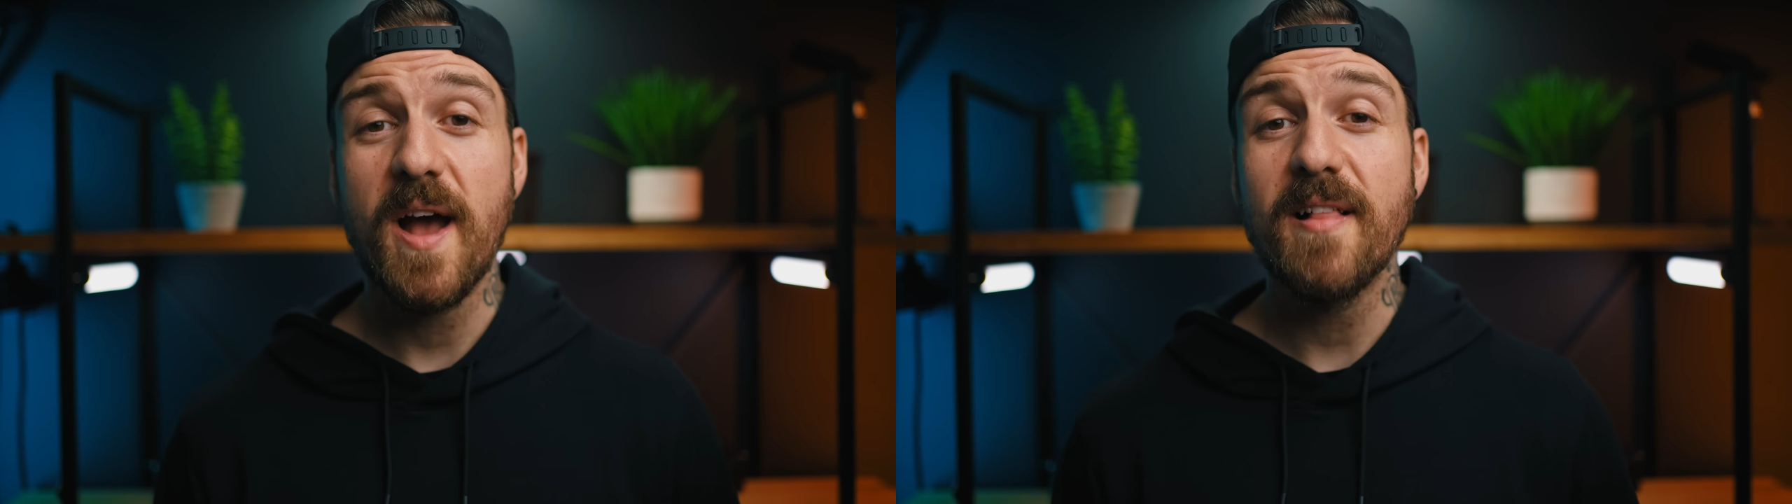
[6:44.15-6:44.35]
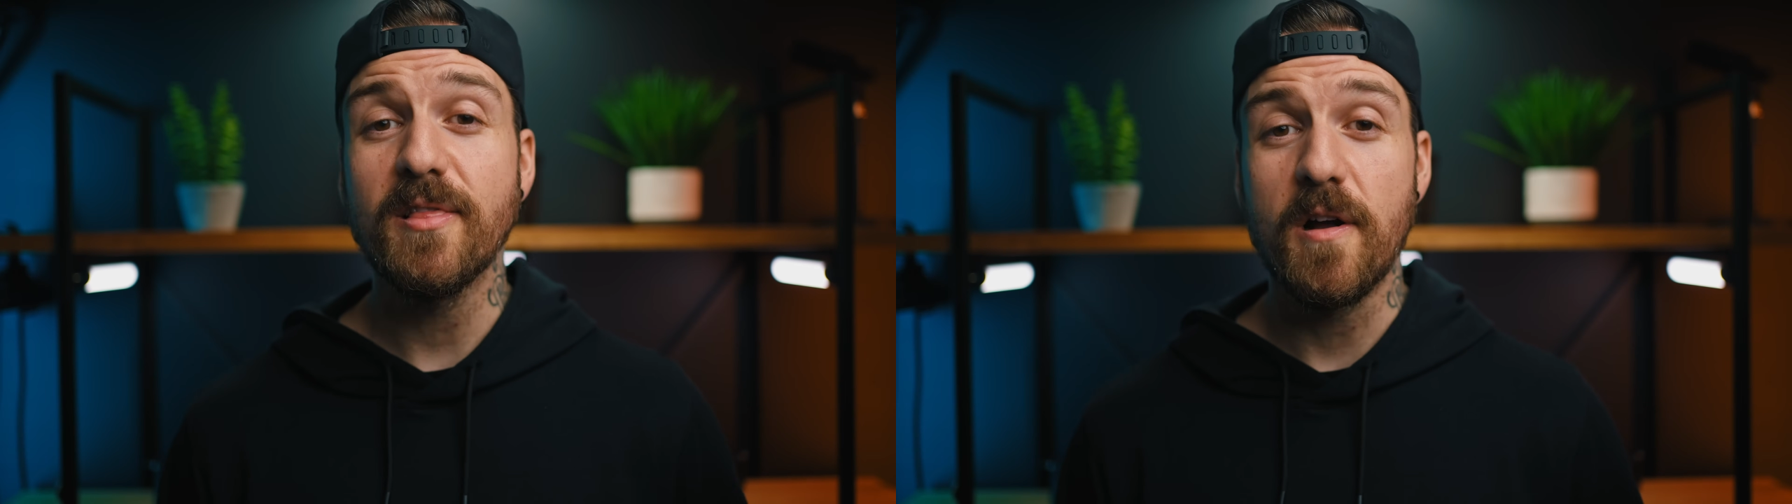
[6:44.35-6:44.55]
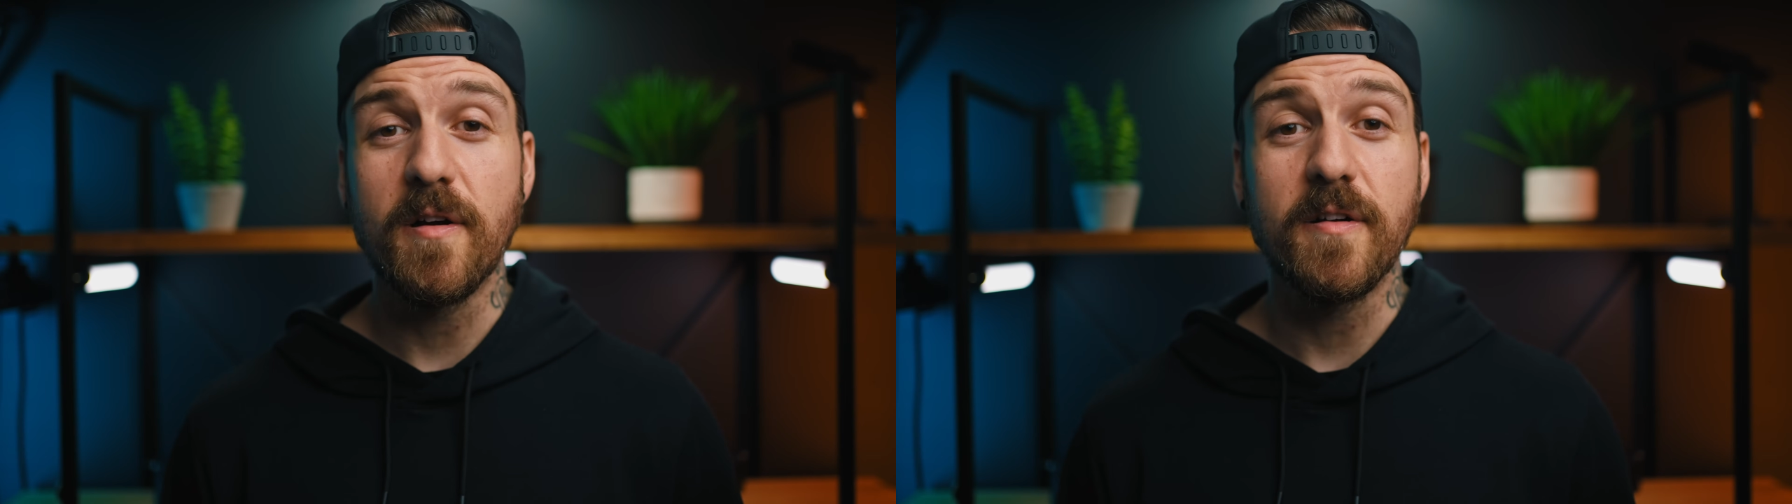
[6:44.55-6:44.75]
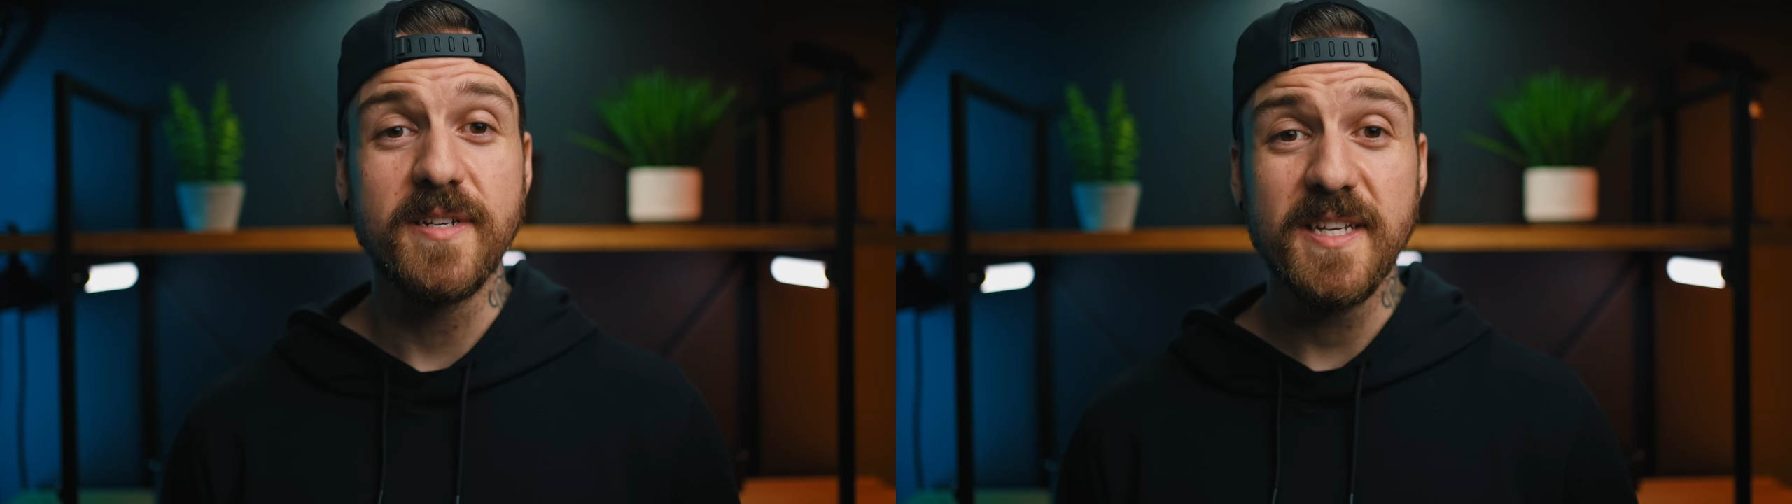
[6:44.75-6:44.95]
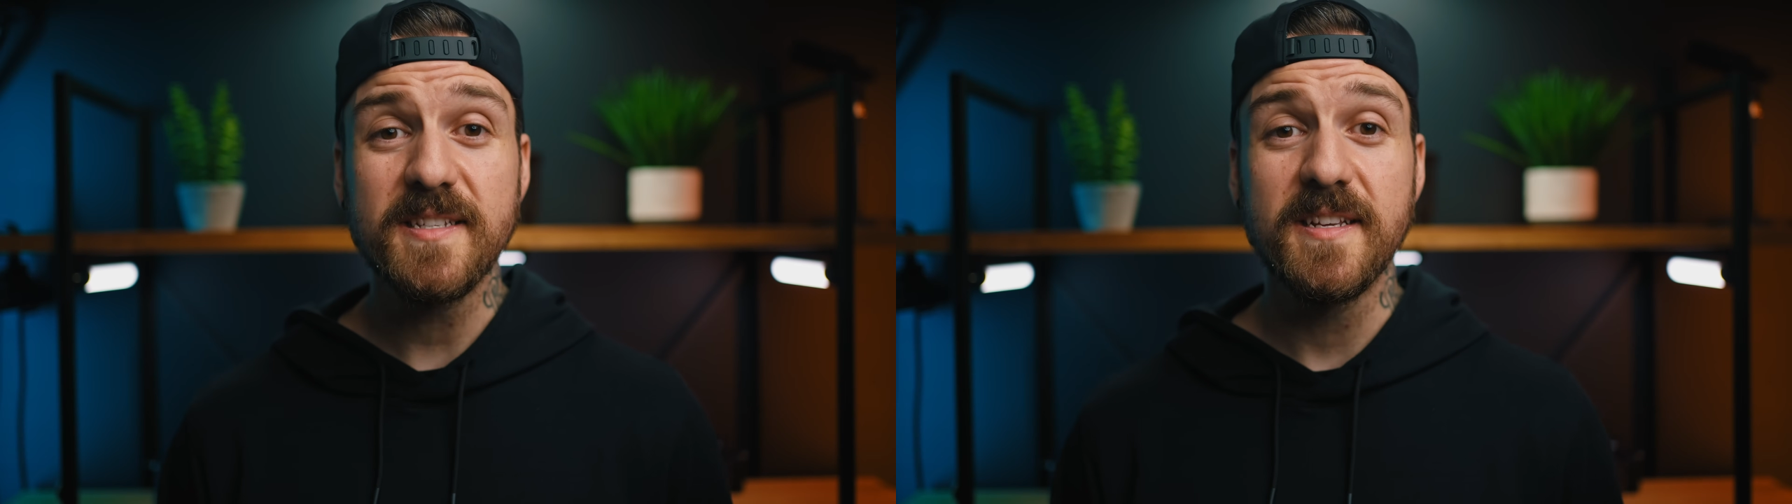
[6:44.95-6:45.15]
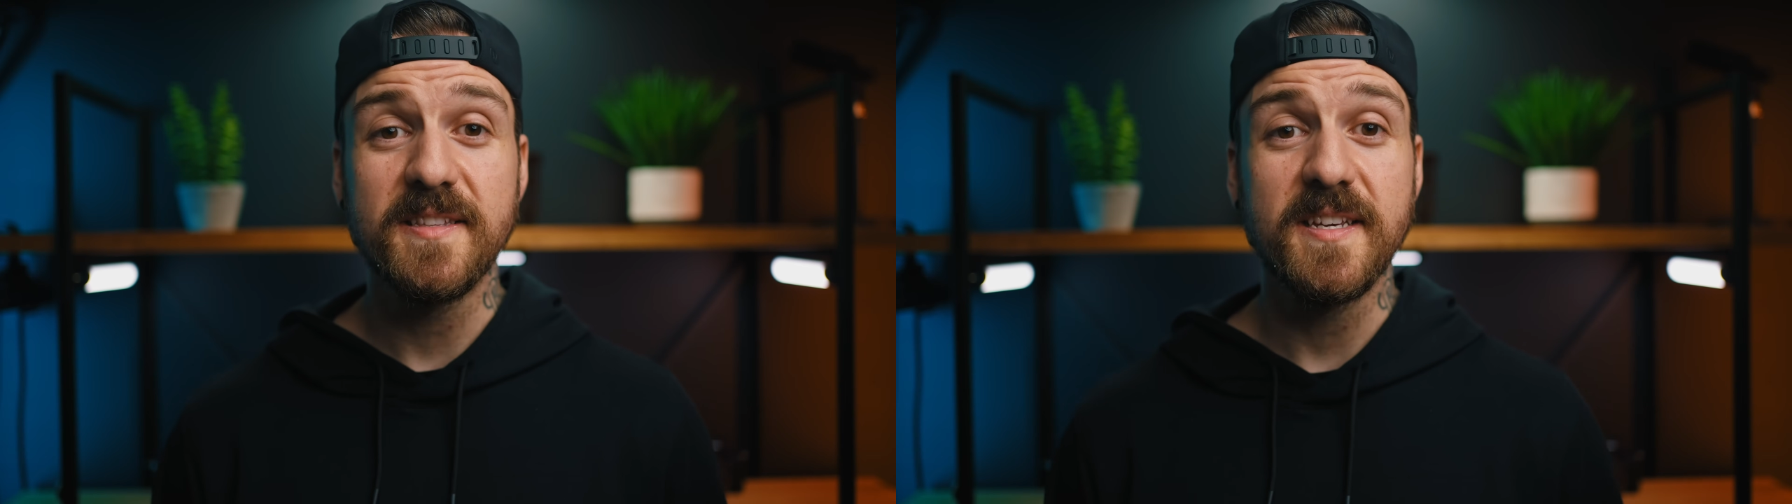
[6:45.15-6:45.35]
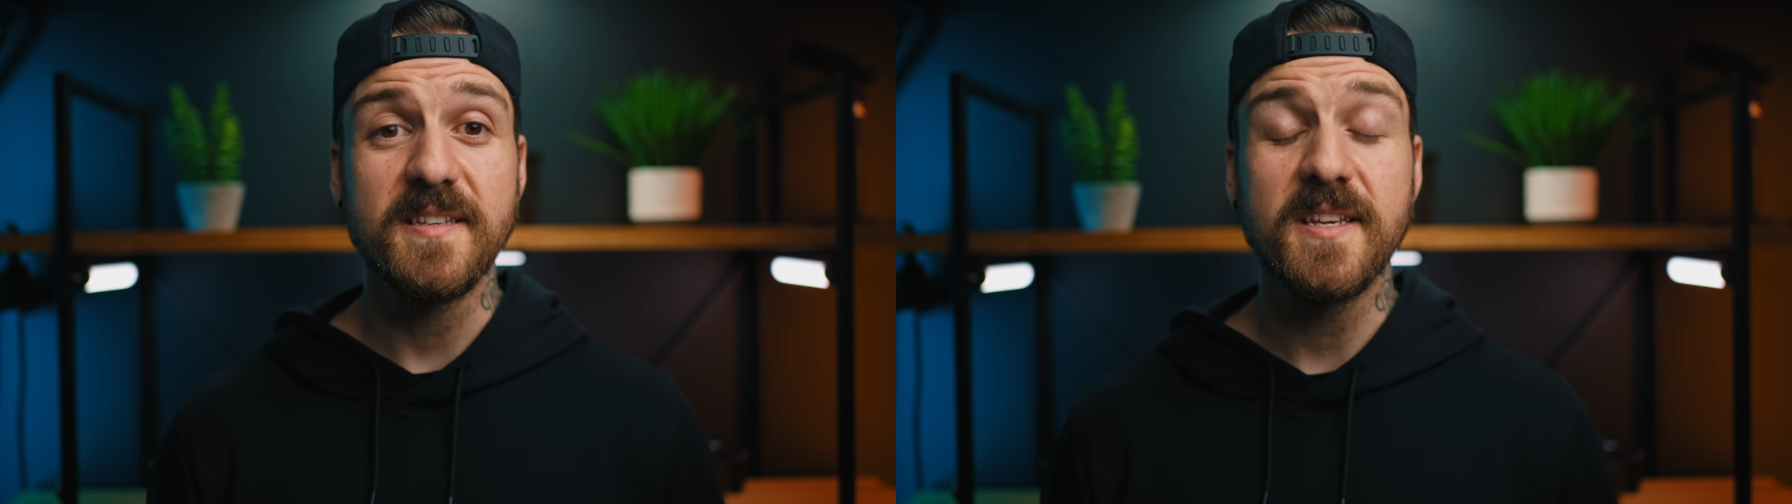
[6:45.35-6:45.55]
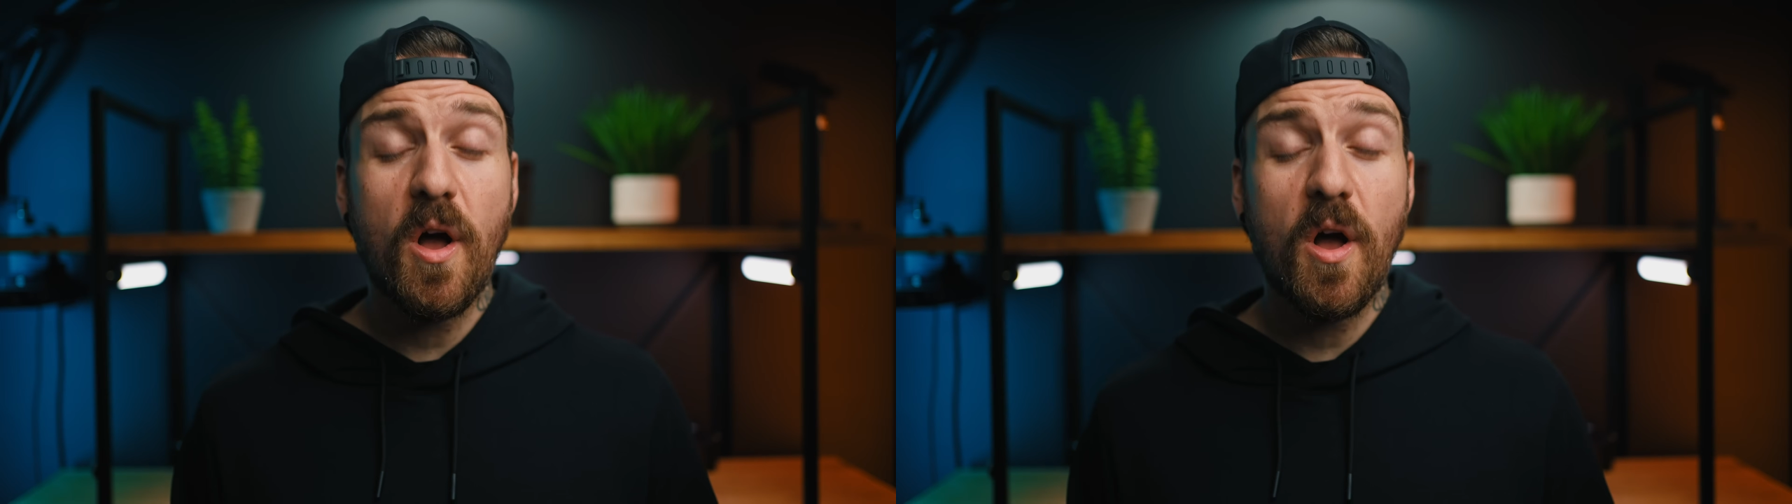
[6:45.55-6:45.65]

at longer distances.